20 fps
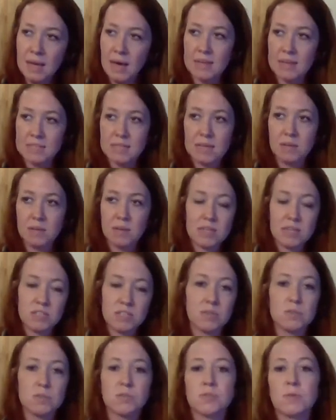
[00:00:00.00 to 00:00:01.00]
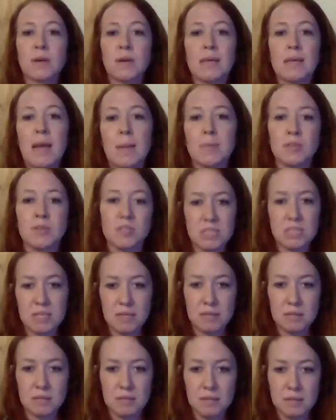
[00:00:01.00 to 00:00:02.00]
I say, okay, students, write a capital
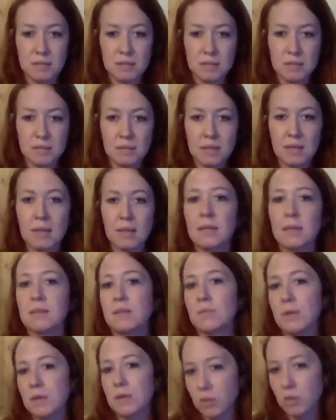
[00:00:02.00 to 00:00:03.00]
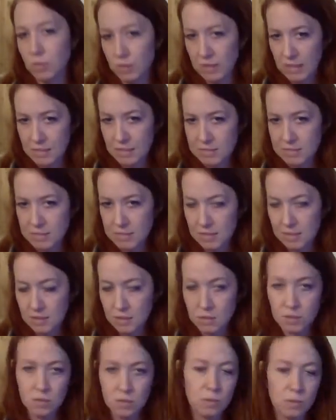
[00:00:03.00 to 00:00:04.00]
T, and they write a lowercase t.